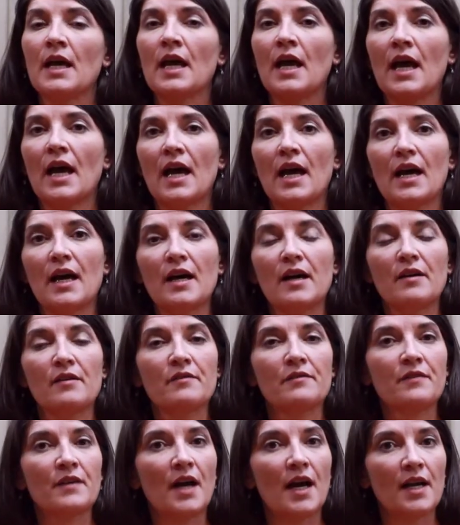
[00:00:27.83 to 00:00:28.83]

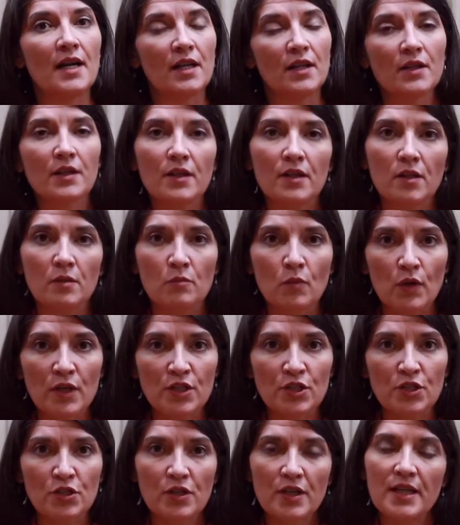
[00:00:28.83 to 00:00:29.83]
have gotten a little
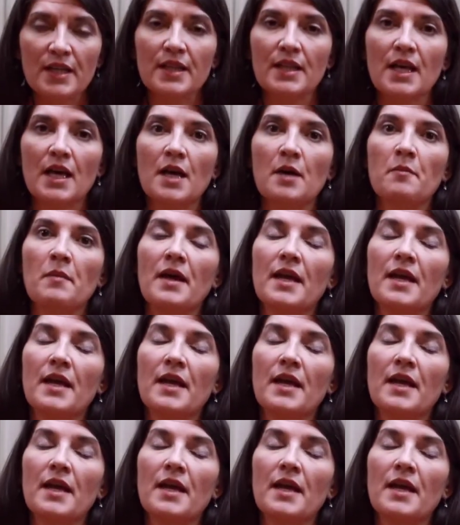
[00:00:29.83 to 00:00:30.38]
moisture in them